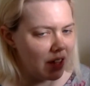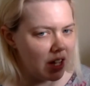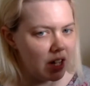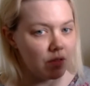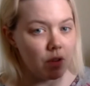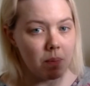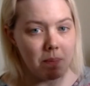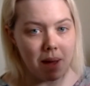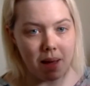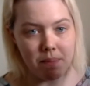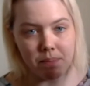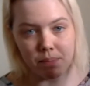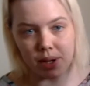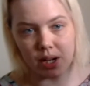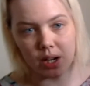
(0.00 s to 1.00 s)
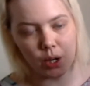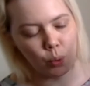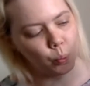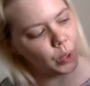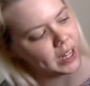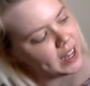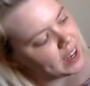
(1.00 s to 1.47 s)
And remember,
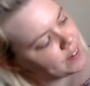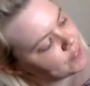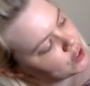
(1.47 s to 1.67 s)
we have